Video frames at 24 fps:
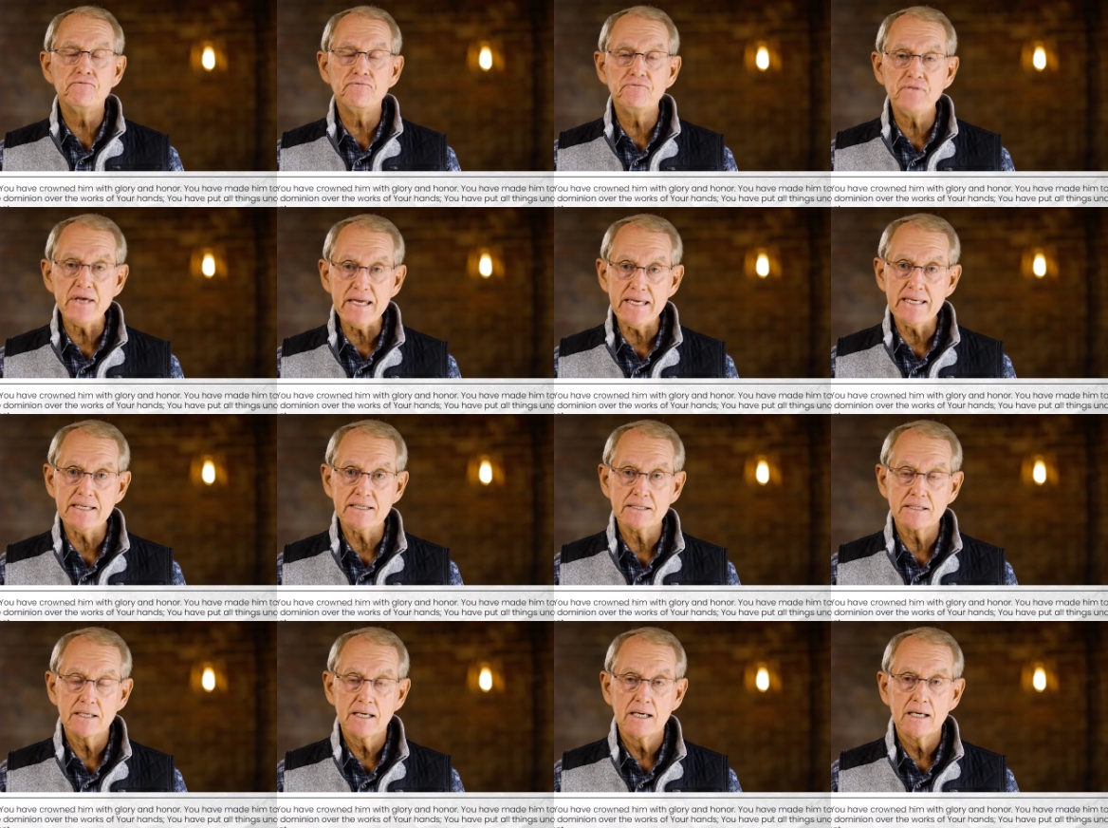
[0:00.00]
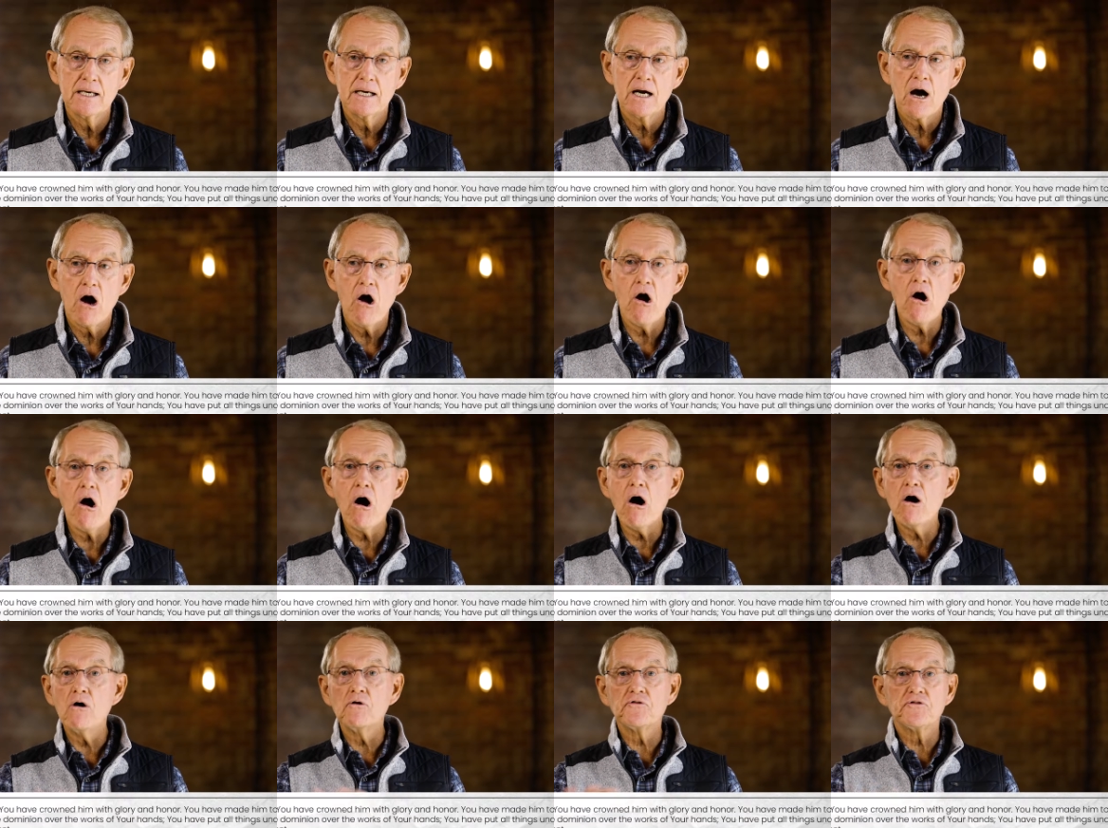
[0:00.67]
feet,
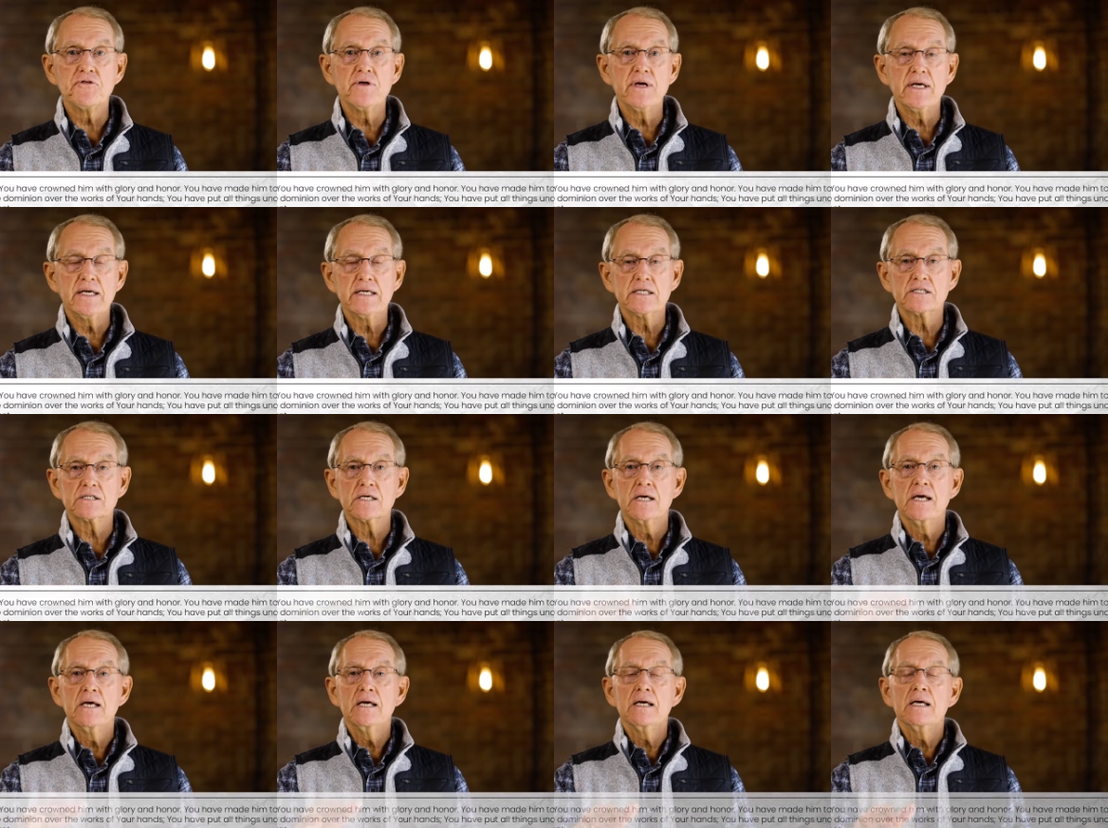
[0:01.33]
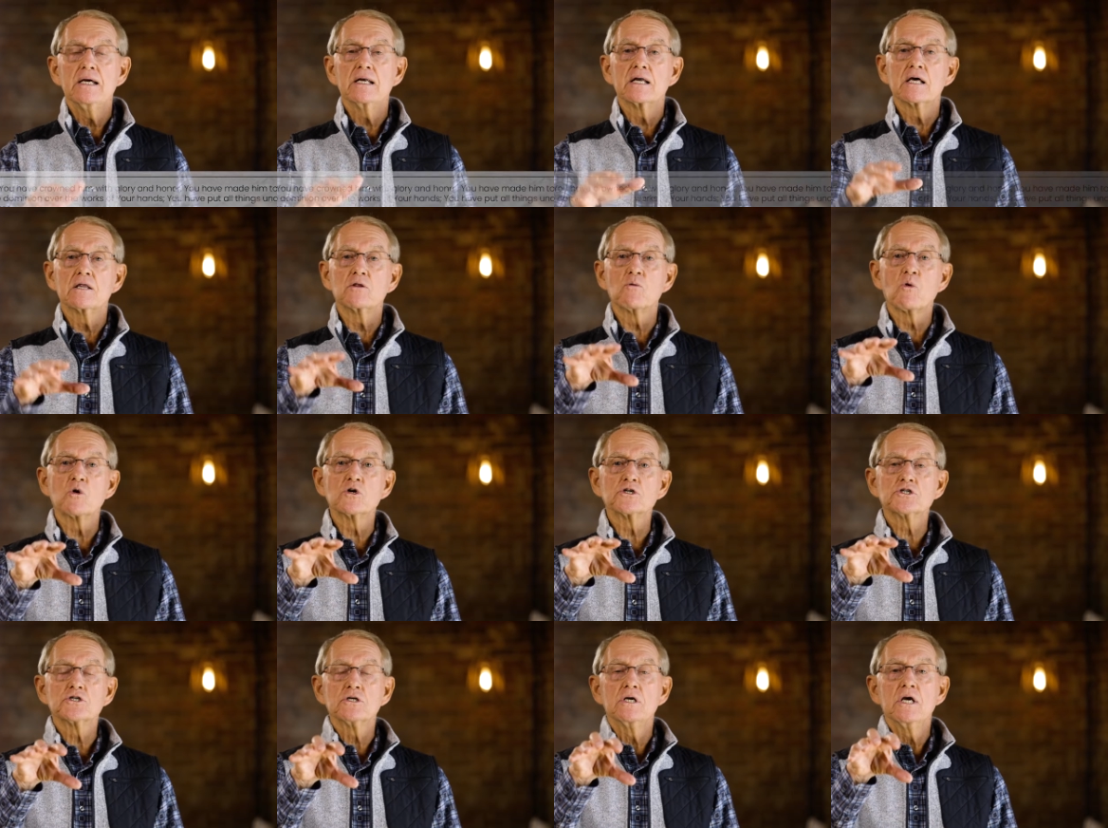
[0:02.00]
all things. In other
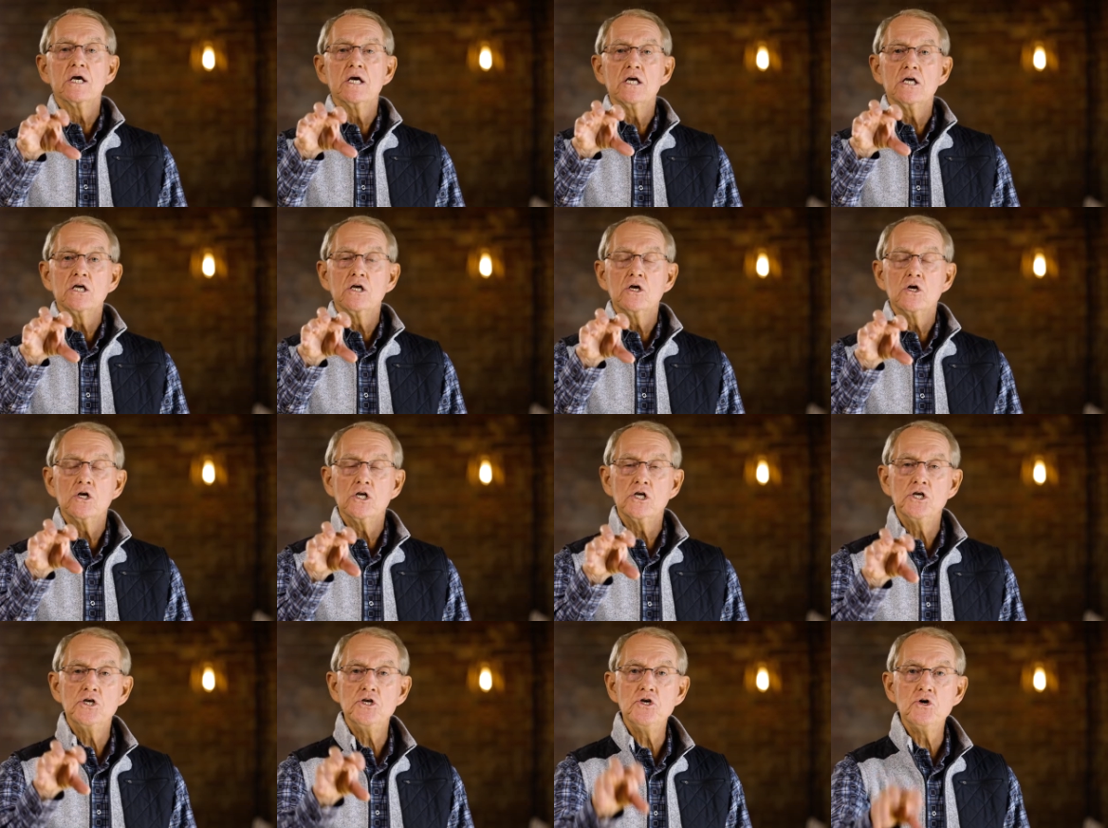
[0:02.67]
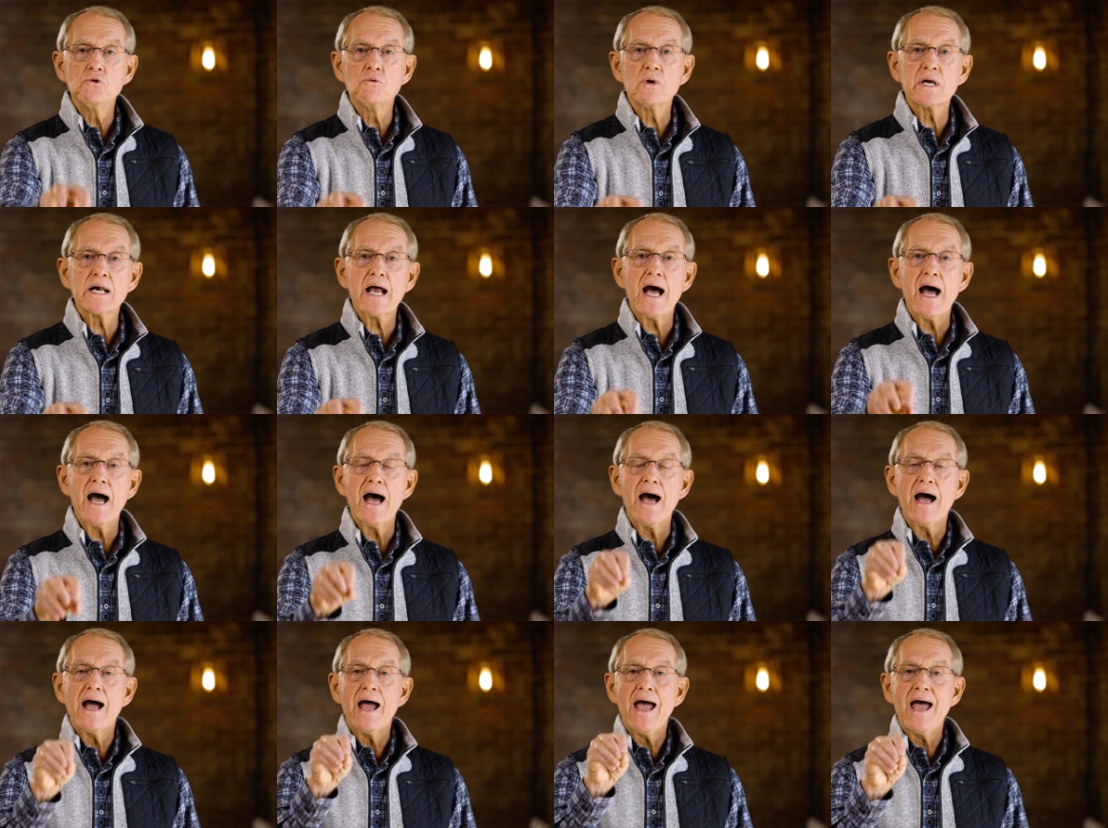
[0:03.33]
words, you and
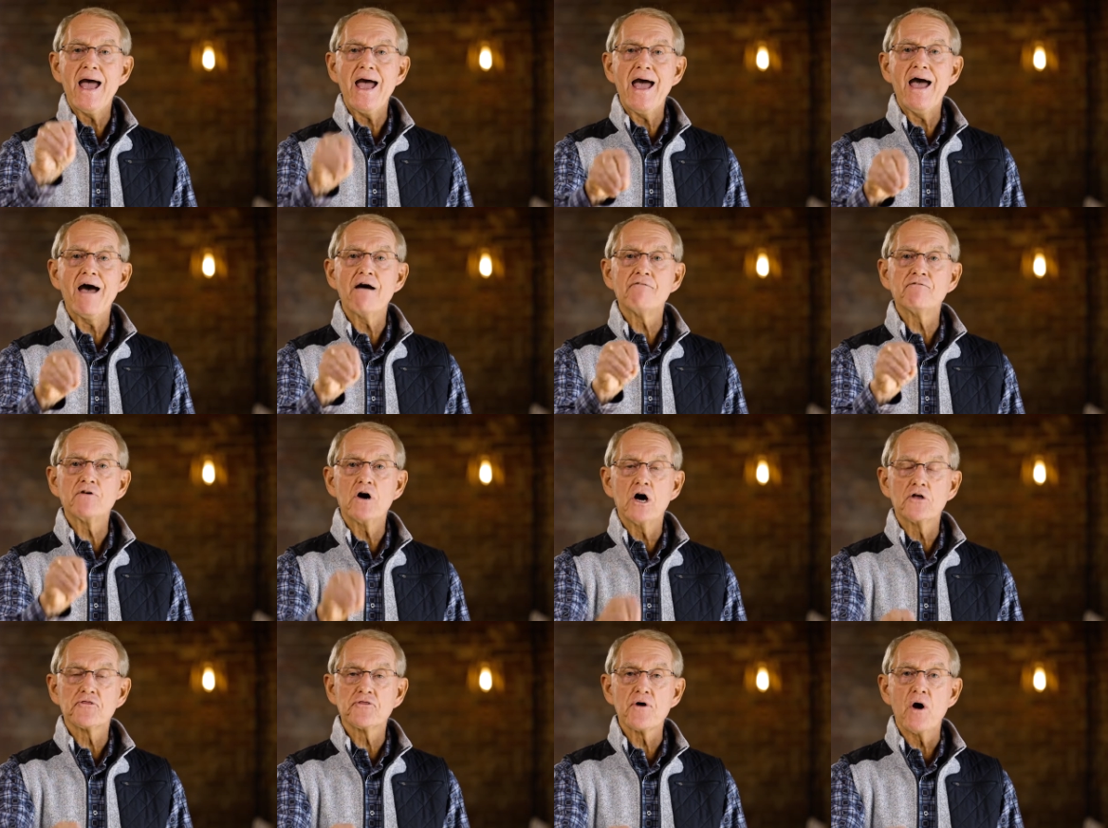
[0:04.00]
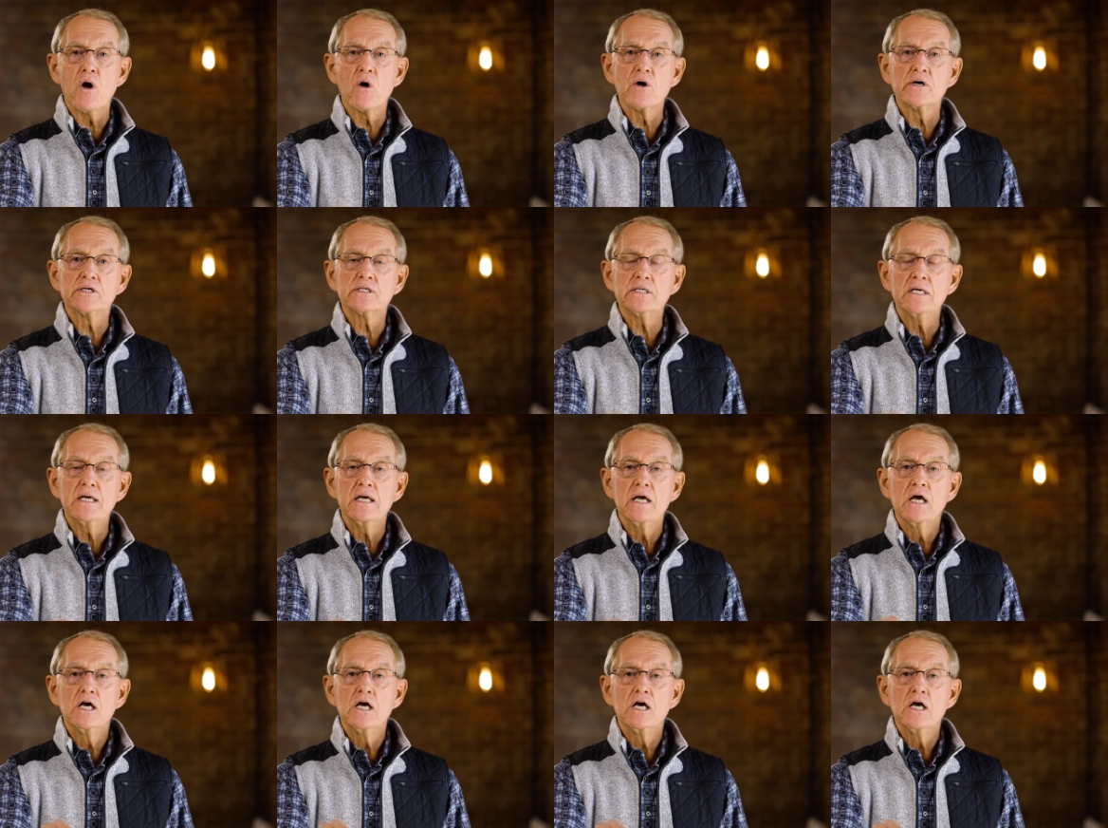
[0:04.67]
I have authority.